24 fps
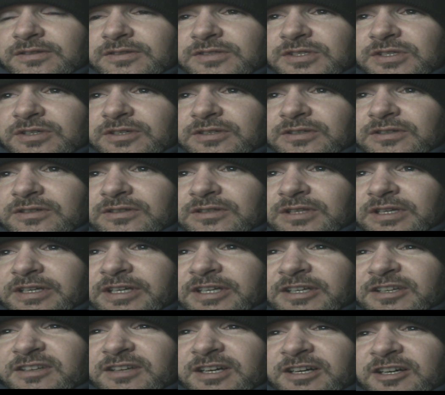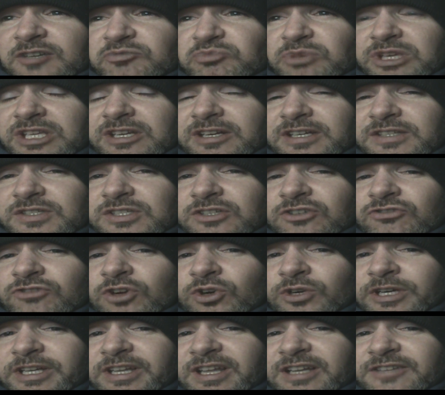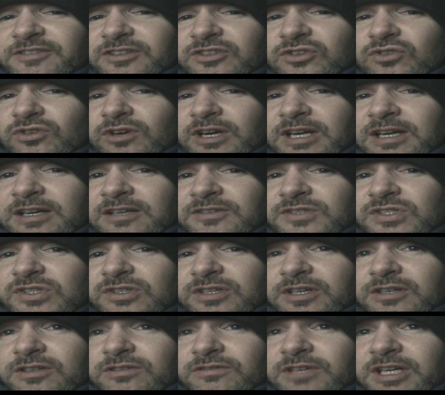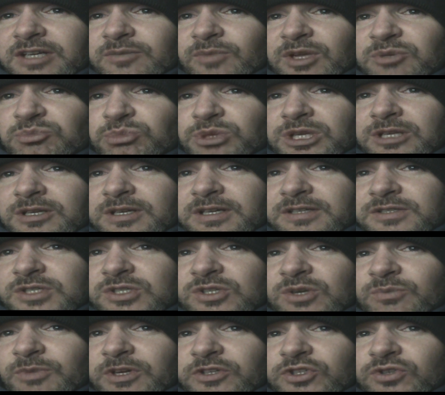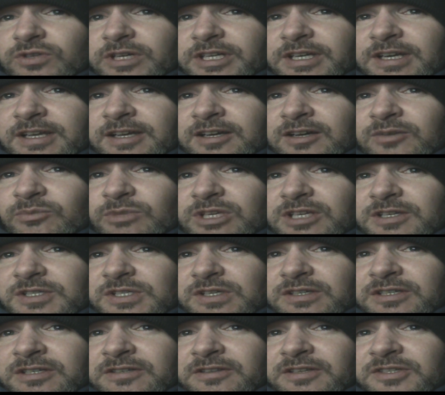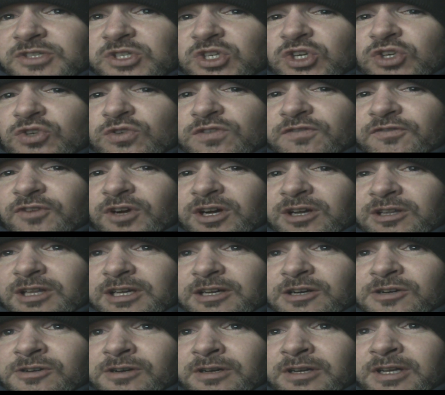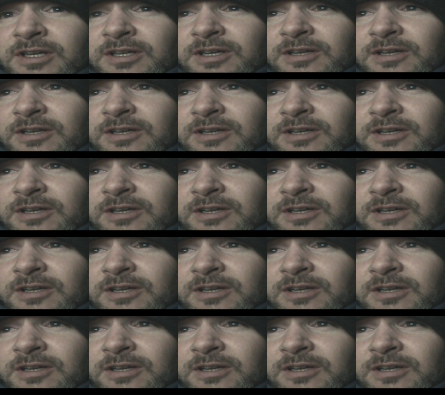So like peanuts are growing in the ground, so I don't recommend peanuts so much right now because of this nuke fallout.